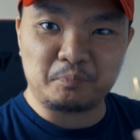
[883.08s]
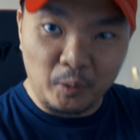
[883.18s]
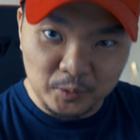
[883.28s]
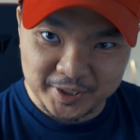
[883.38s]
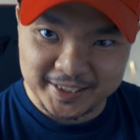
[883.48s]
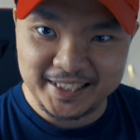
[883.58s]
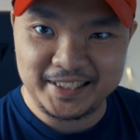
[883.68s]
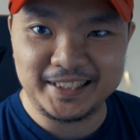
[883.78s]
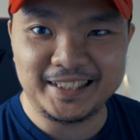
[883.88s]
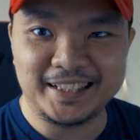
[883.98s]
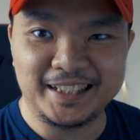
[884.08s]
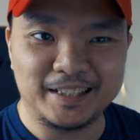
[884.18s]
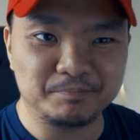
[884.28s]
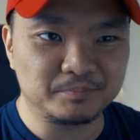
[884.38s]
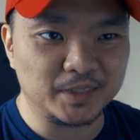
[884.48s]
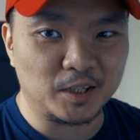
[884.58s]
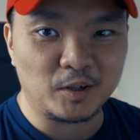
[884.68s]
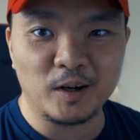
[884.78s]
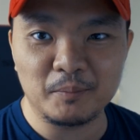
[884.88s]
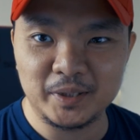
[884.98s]
posted a
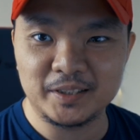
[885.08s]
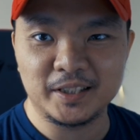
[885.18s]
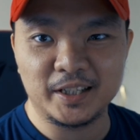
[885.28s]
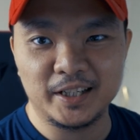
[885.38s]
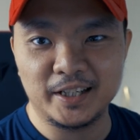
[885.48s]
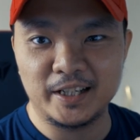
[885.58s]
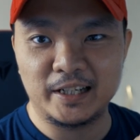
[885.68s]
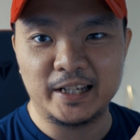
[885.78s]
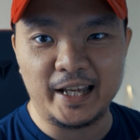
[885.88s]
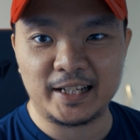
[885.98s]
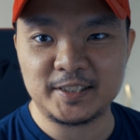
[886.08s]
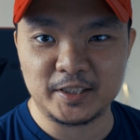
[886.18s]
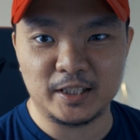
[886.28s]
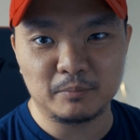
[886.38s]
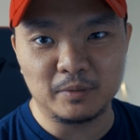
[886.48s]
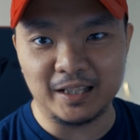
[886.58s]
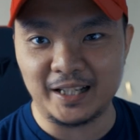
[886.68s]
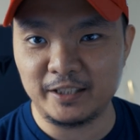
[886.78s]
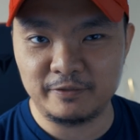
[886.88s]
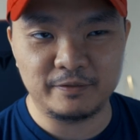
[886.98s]
comment in the
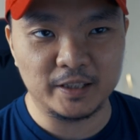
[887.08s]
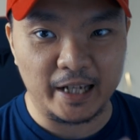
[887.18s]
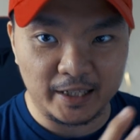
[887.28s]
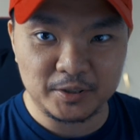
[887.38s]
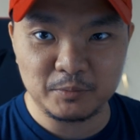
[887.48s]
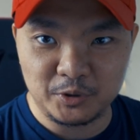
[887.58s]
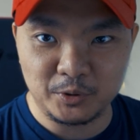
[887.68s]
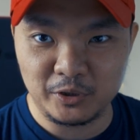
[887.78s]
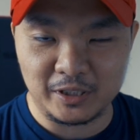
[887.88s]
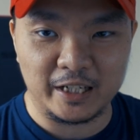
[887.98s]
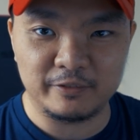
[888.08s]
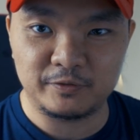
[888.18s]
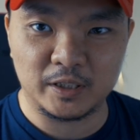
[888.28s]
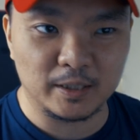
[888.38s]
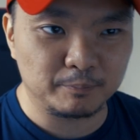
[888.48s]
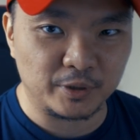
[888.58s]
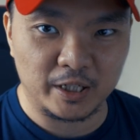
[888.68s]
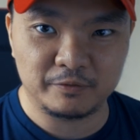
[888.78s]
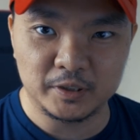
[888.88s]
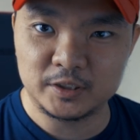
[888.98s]
XM Studio Live
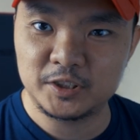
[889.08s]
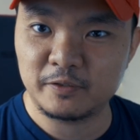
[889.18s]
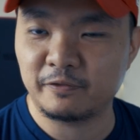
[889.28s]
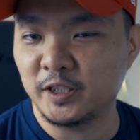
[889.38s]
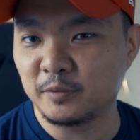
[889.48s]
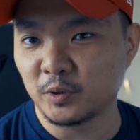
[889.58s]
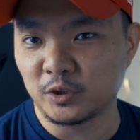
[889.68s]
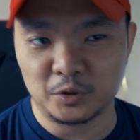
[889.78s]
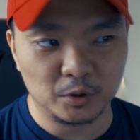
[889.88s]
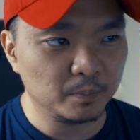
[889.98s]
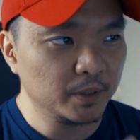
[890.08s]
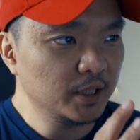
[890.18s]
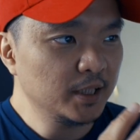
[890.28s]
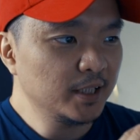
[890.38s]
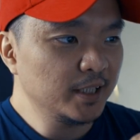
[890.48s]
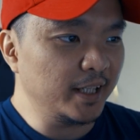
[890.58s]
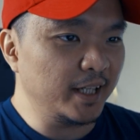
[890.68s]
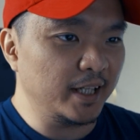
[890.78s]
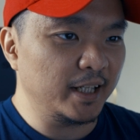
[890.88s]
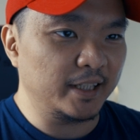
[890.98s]
private Facebook group,
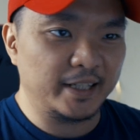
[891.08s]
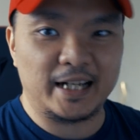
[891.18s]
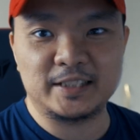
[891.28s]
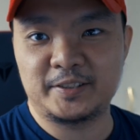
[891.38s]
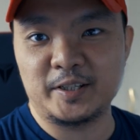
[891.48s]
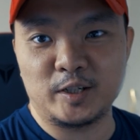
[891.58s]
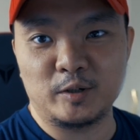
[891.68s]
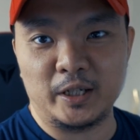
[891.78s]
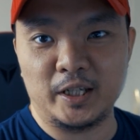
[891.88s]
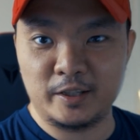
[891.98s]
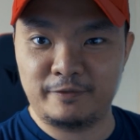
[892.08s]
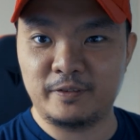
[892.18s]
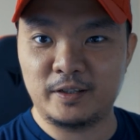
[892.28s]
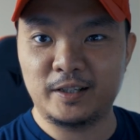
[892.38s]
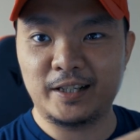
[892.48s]
and I asked there if